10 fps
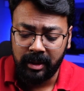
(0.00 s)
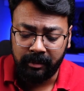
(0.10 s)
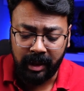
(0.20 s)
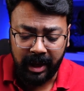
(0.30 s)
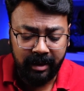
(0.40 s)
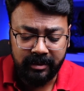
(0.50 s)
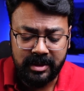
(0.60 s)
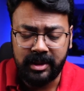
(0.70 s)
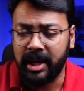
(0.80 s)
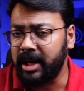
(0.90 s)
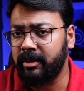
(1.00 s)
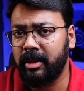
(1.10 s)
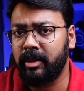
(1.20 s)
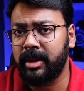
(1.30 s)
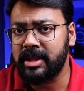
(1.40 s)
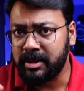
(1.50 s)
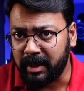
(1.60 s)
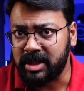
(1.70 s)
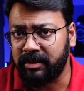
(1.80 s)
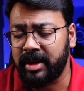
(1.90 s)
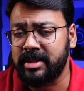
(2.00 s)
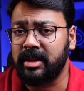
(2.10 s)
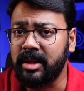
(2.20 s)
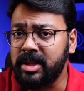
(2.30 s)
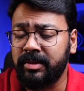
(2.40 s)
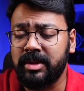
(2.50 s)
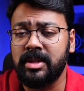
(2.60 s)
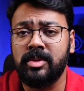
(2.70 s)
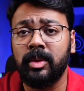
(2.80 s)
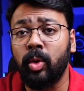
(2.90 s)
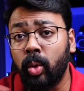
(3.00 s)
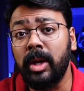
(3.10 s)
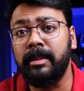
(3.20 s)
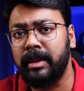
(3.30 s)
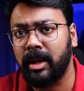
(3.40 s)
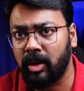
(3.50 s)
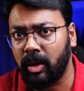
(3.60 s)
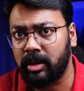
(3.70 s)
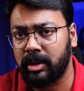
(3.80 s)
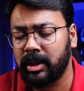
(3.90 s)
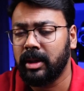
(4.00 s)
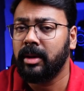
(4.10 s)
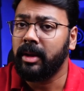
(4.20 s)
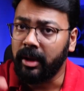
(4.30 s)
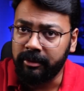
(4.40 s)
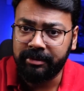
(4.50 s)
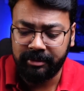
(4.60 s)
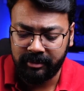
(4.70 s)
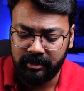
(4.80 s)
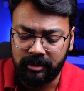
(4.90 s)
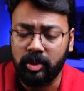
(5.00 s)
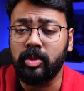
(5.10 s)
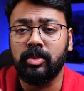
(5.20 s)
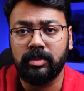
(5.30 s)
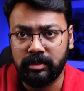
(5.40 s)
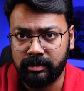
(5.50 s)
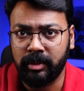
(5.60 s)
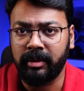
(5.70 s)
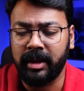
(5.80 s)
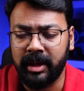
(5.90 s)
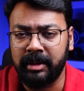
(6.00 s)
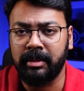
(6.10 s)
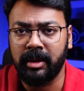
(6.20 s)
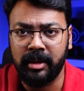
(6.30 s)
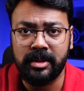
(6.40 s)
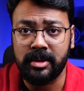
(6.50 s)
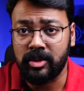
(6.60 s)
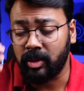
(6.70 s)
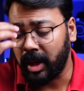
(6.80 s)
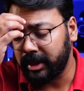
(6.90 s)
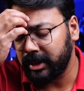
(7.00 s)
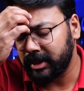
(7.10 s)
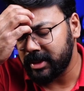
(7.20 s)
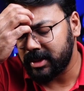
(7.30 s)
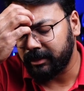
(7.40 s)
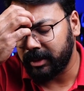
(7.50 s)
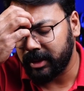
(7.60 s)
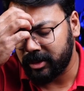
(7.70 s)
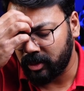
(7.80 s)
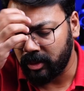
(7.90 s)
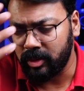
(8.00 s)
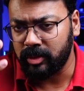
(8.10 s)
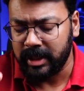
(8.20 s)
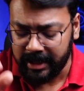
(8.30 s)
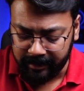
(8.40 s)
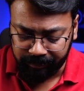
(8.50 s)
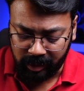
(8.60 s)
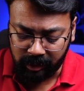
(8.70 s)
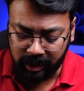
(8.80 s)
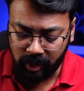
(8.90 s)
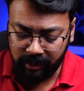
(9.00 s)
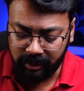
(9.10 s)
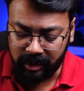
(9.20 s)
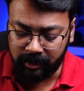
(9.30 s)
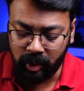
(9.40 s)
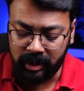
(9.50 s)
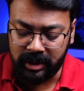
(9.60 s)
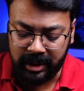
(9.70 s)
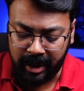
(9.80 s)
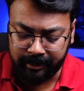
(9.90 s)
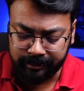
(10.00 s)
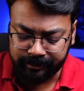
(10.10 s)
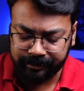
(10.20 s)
But I haven't seen anywhere where it specifies that these features will only be unlocked if you provide an email address and so on. I think this is something they shouldn't do. Now, they do have a community tab.